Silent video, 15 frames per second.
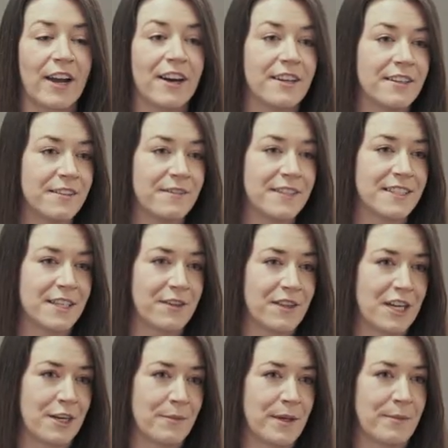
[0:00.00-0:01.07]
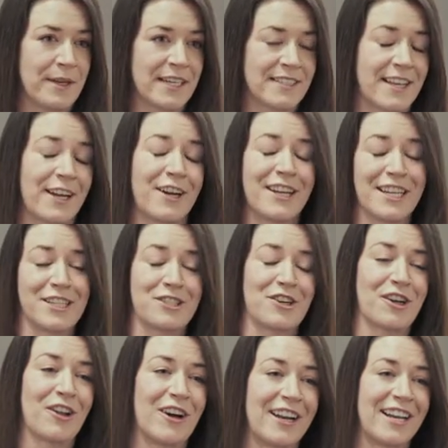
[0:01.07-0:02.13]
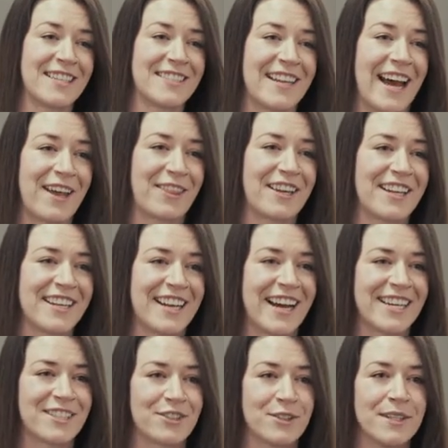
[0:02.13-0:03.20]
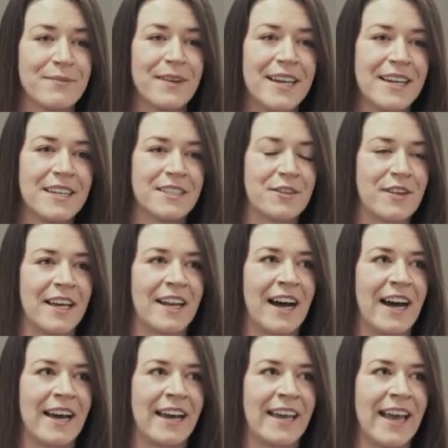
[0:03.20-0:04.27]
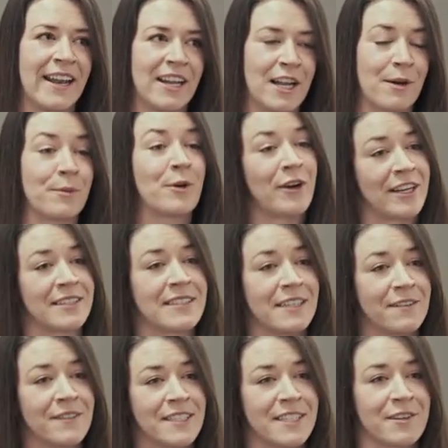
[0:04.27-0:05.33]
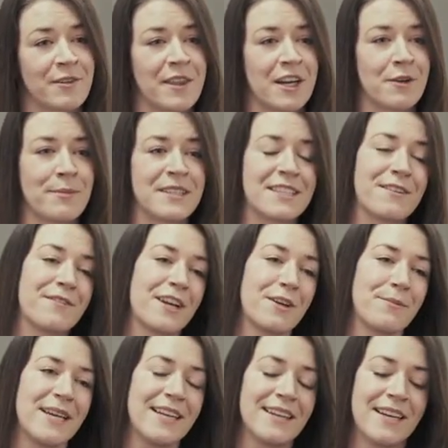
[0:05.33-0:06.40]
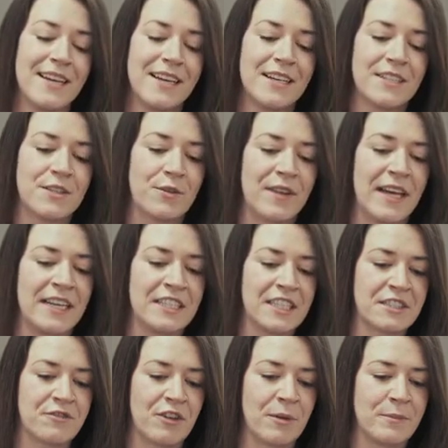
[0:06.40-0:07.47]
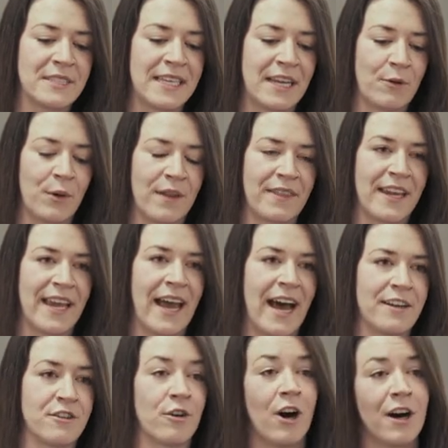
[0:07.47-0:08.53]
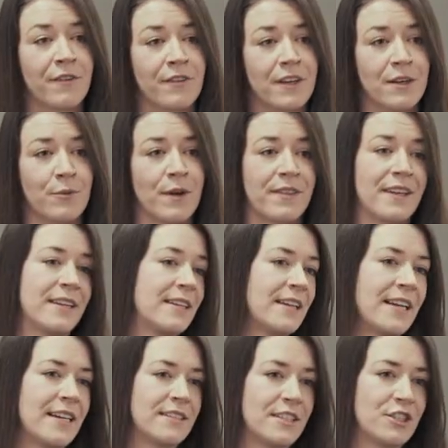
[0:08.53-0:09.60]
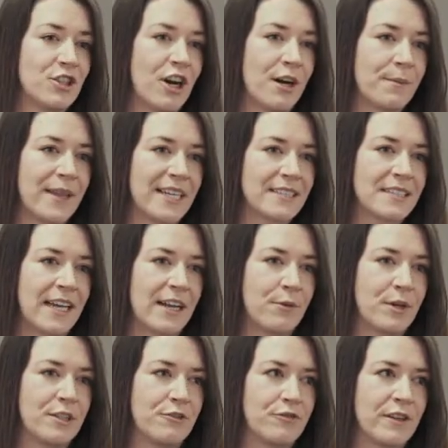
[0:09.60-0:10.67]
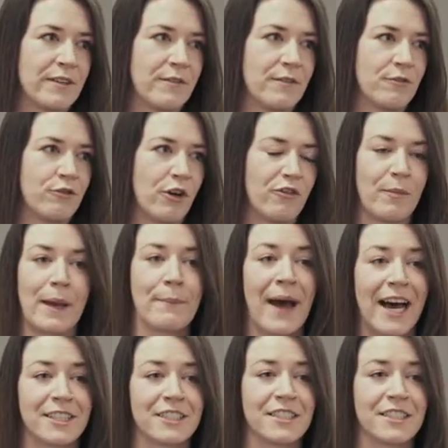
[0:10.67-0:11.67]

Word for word: I got into physiotherapy because I got injured a lot as an athlete in high school. So then I ended up going to see a physiotherapist a fair bit. So then just from seeing what they had to offer and what they did as a job, that's kind of what drove my